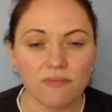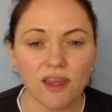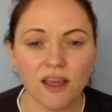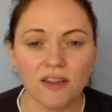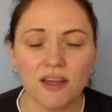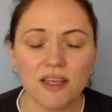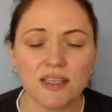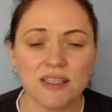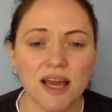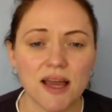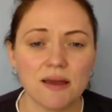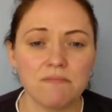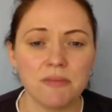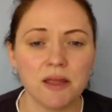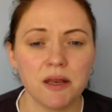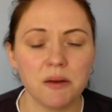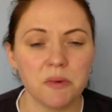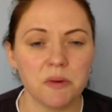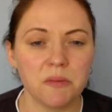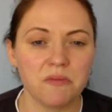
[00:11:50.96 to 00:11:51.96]
And they say a
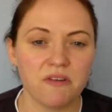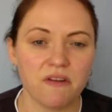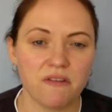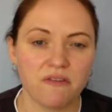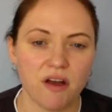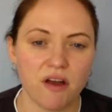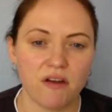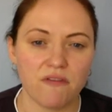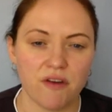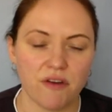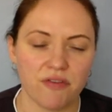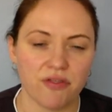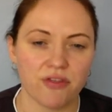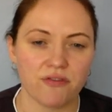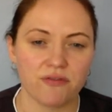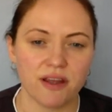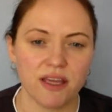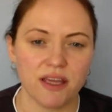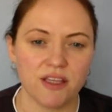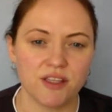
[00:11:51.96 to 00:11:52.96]
minimum of
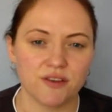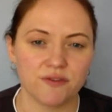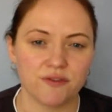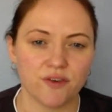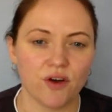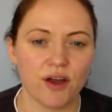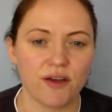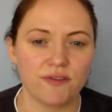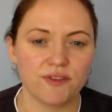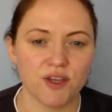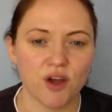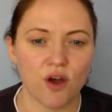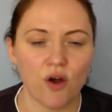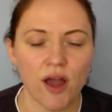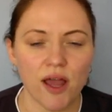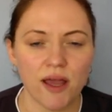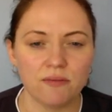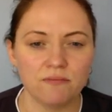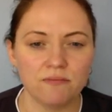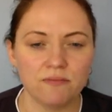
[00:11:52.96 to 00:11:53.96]
3 to 5
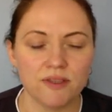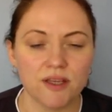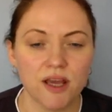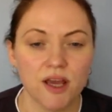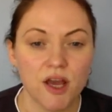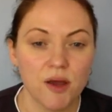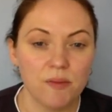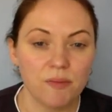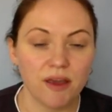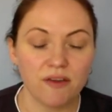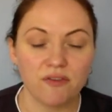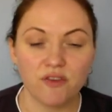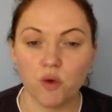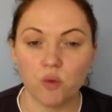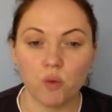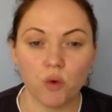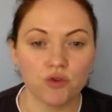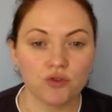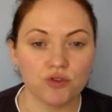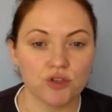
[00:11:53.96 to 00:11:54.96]
times. But if you
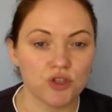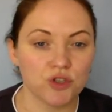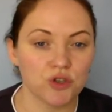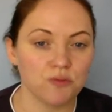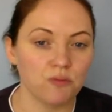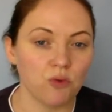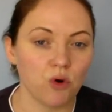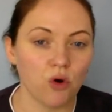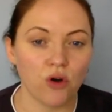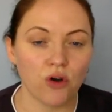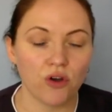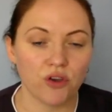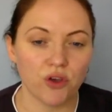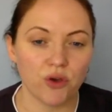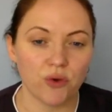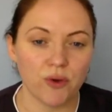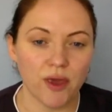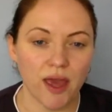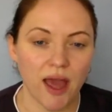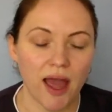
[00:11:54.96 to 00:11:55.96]
want to do more,
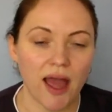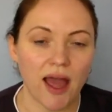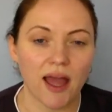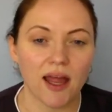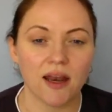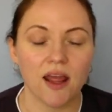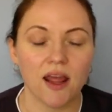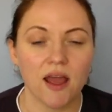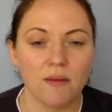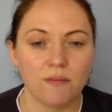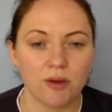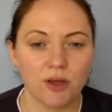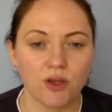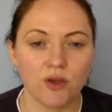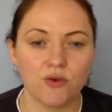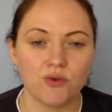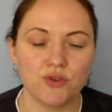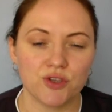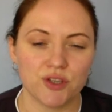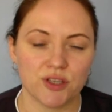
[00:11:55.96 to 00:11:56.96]
you can, but
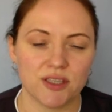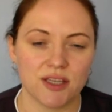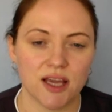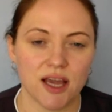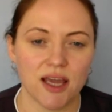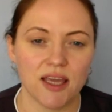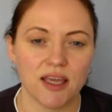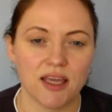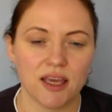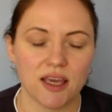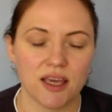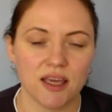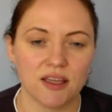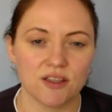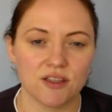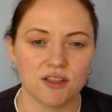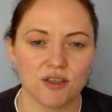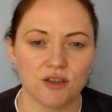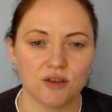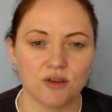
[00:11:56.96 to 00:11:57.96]
you just take
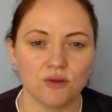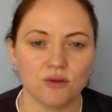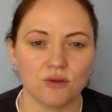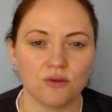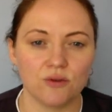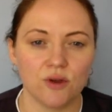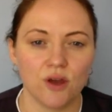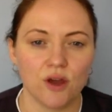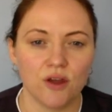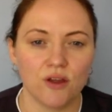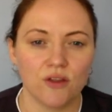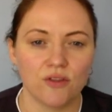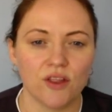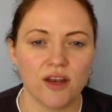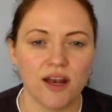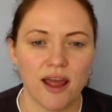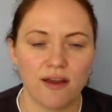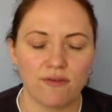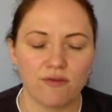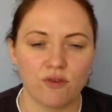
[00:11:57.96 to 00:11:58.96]
it to the
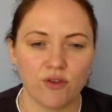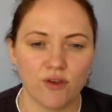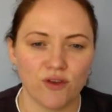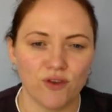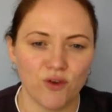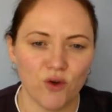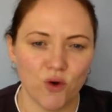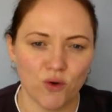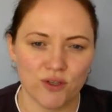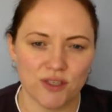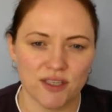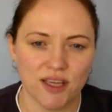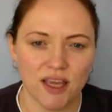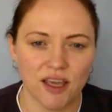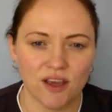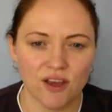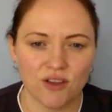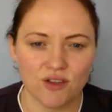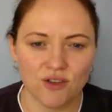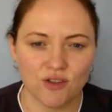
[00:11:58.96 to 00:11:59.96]
level that your
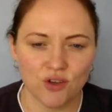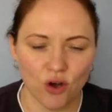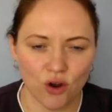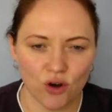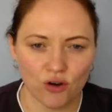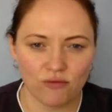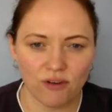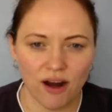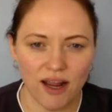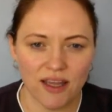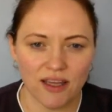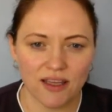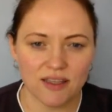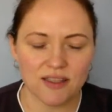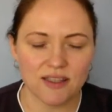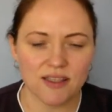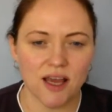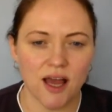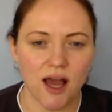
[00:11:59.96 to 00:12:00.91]
skin can tolerate.